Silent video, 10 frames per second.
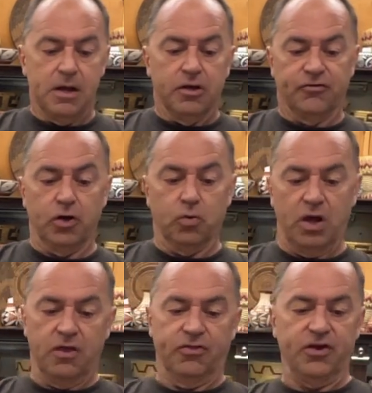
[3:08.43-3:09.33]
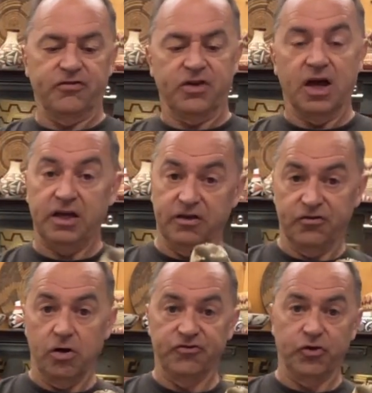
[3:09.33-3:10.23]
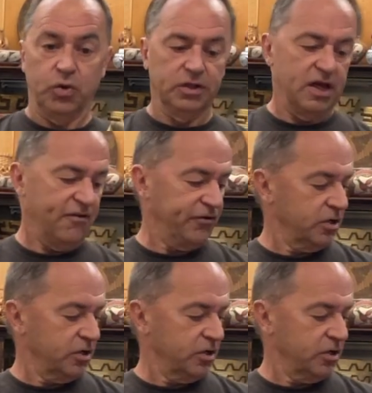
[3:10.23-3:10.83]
So, and this guy is also a left,